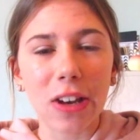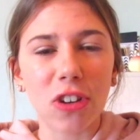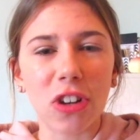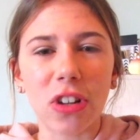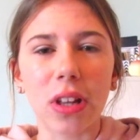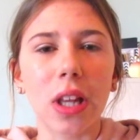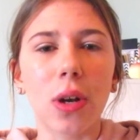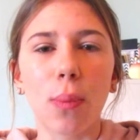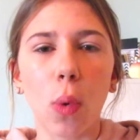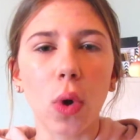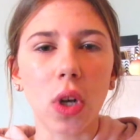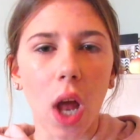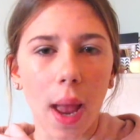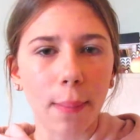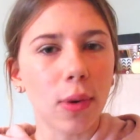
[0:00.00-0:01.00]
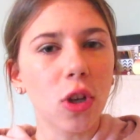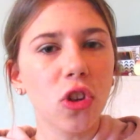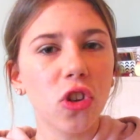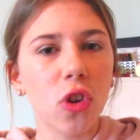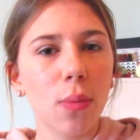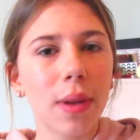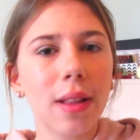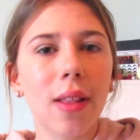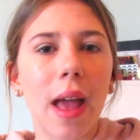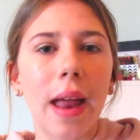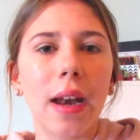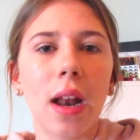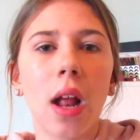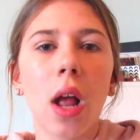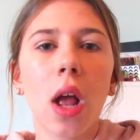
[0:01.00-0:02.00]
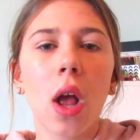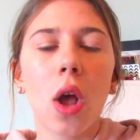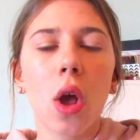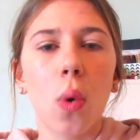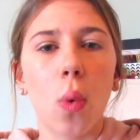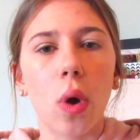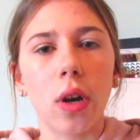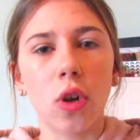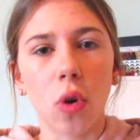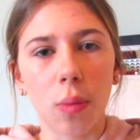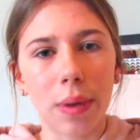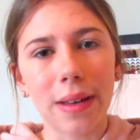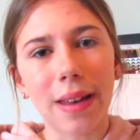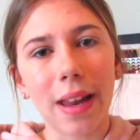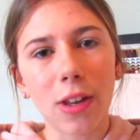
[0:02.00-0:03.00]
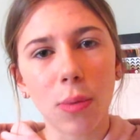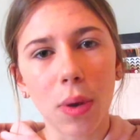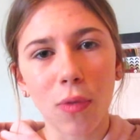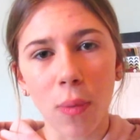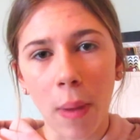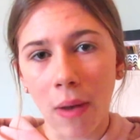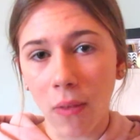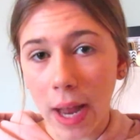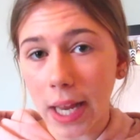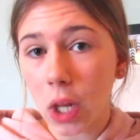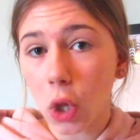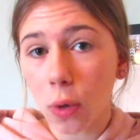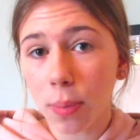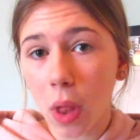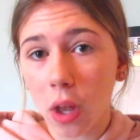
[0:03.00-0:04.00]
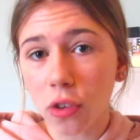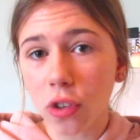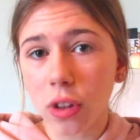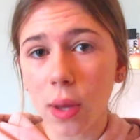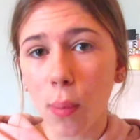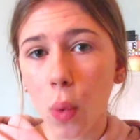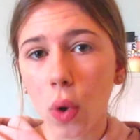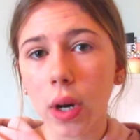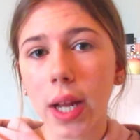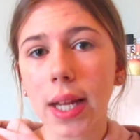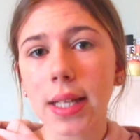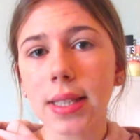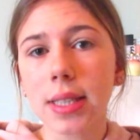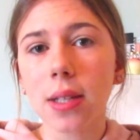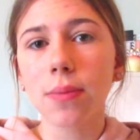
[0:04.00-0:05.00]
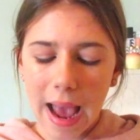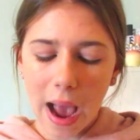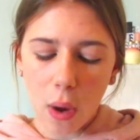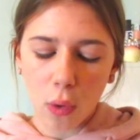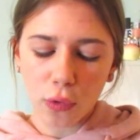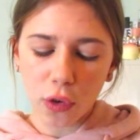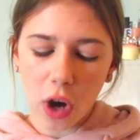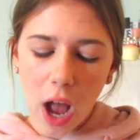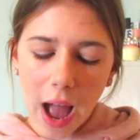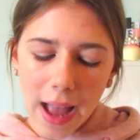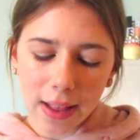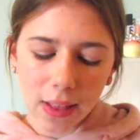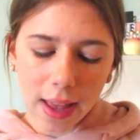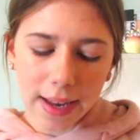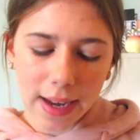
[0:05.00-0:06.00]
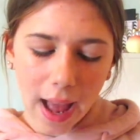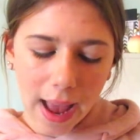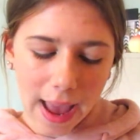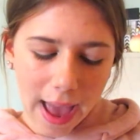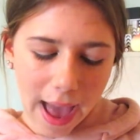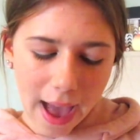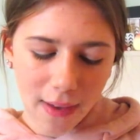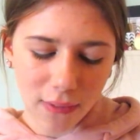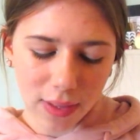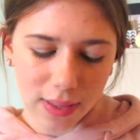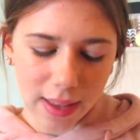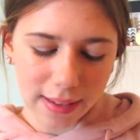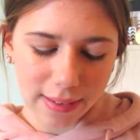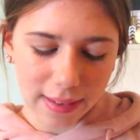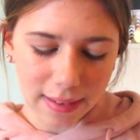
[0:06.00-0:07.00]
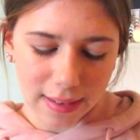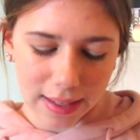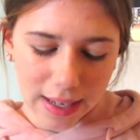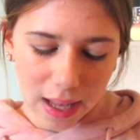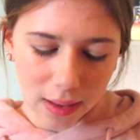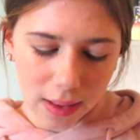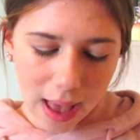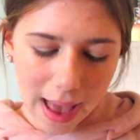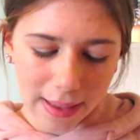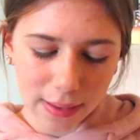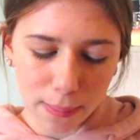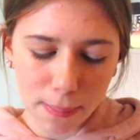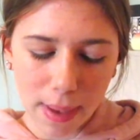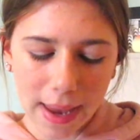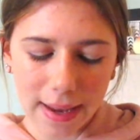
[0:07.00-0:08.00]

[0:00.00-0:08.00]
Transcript: It's just a little more time consuming than what it normally takes me for my regular blush in the mornings. Now for highlight, I have this DLS